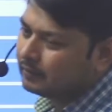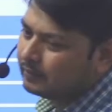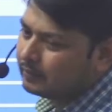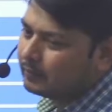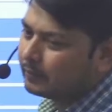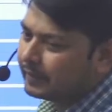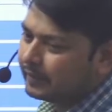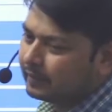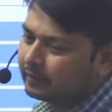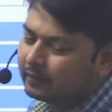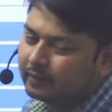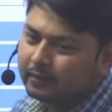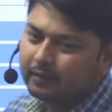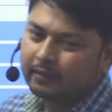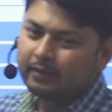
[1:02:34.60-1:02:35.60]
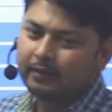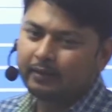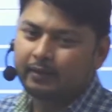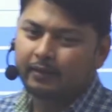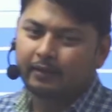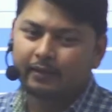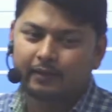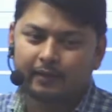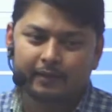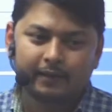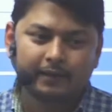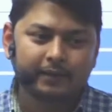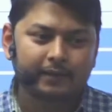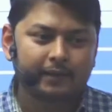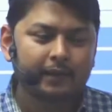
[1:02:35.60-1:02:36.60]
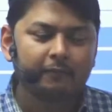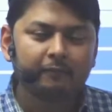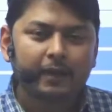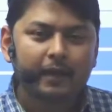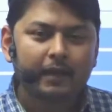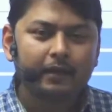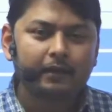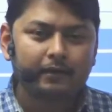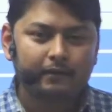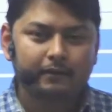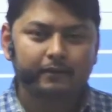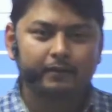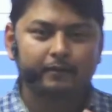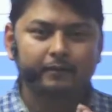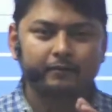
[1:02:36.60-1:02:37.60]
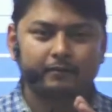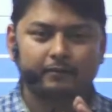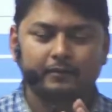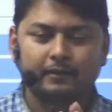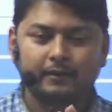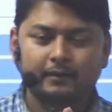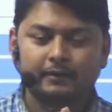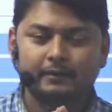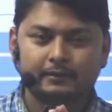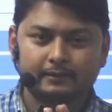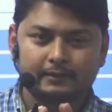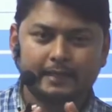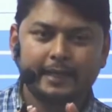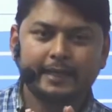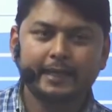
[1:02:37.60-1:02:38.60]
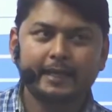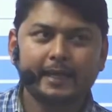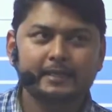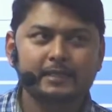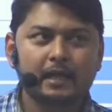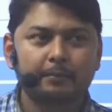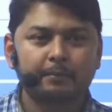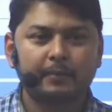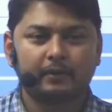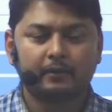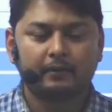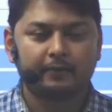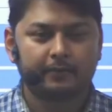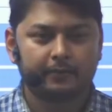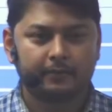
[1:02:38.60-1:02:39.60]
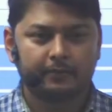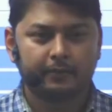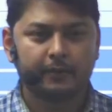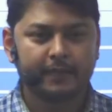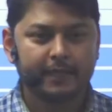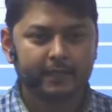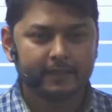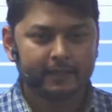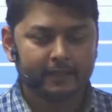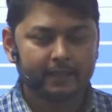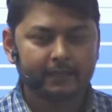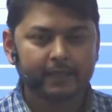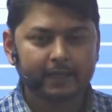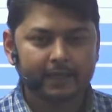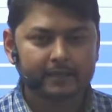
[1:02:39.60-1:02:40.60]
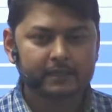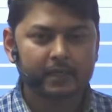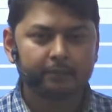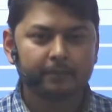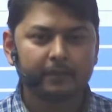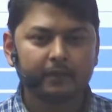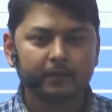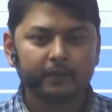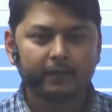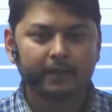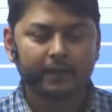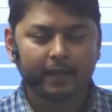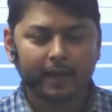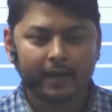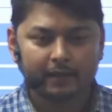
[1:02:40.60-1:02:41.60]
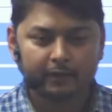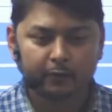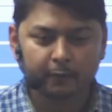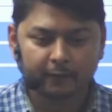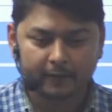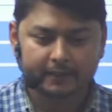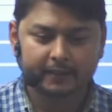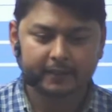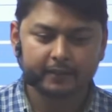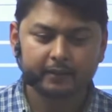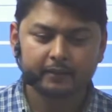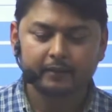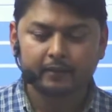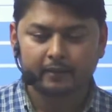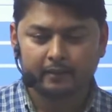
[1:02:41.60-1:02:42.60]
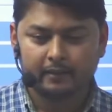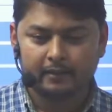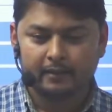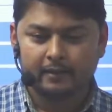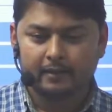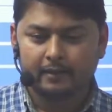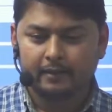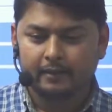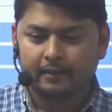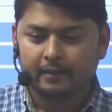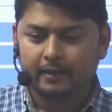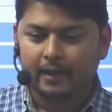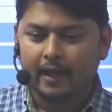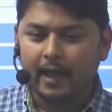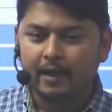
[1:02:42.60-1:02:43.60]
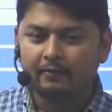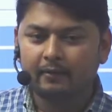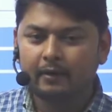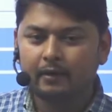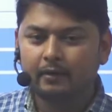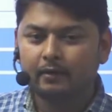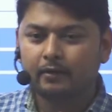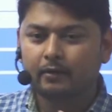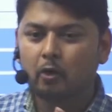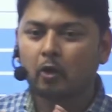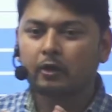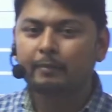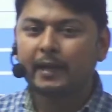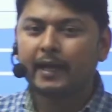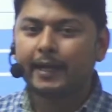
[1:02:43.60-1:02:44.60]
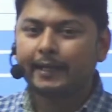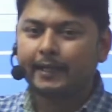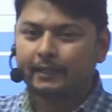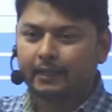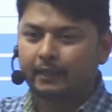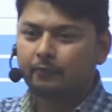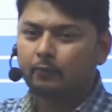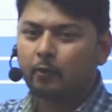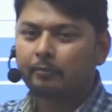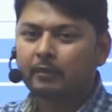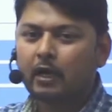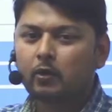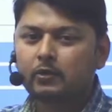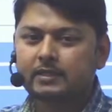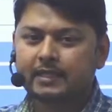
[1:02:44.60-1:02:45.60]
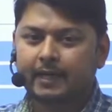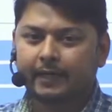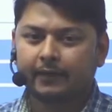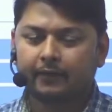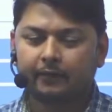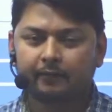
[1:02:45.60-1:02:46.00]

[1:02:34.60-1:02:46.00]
Okay. If I'll take an example, okay, in that example, I'll do one thing. I will not buy anything from the outside.